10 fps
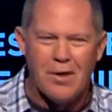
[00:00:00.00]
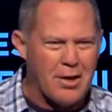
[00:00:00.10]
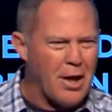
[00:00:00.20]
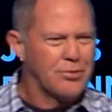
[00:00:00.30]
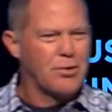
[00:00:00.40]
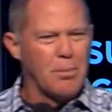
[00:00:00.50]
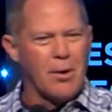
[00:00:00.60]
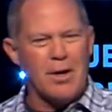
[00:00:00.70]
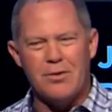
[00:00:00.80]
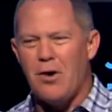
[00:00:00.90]
the
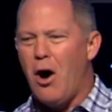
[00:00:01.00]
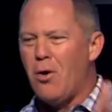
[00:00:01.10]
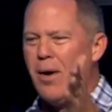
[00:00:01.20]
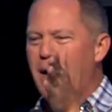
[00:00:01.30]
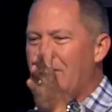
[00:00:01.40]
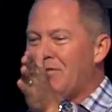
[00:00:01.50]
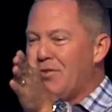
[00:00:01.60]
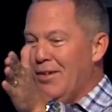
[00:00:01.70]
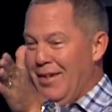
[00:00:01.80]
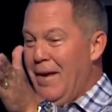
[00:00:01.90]
customer is
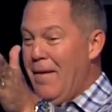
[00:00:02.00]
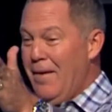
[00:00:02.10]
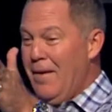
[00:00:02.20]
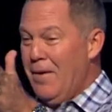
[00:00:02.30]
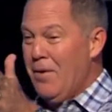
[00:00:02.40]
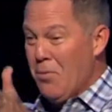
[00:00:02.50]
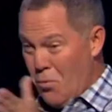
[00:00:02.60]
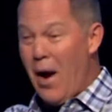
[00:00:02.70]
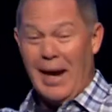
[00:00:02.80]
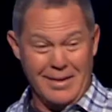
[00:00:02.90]
always
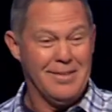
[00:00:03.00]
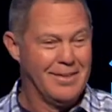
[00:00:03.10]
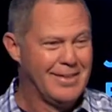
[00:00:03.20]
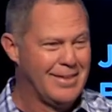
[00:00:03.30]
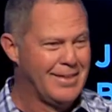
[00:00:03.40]
right.